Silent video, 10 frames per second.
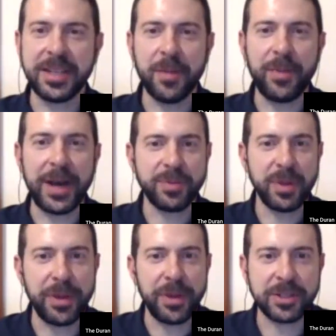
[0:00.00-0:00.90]
and possibly the
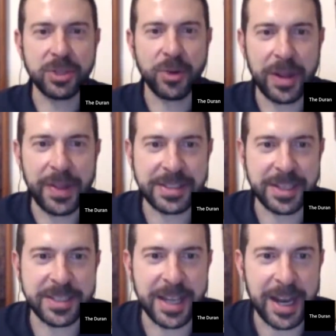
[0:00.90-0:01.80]
biggest story, and that's
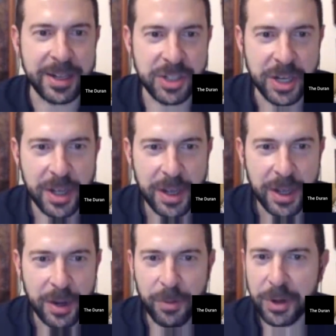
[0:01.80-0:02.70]
Assange.
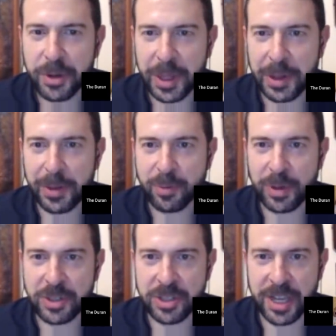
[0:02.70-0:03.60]
Real quickly, what's your takes? Is